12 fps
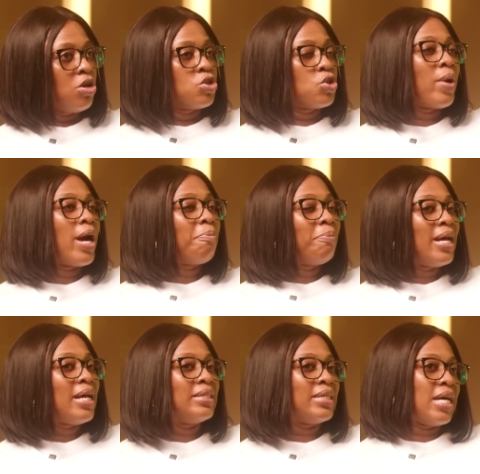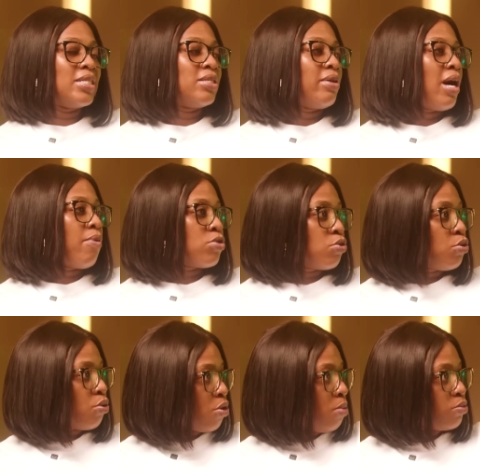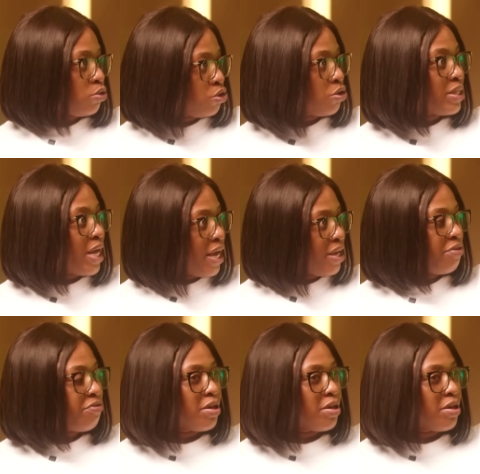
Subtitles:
So we had planned that I was going to come to church that evening,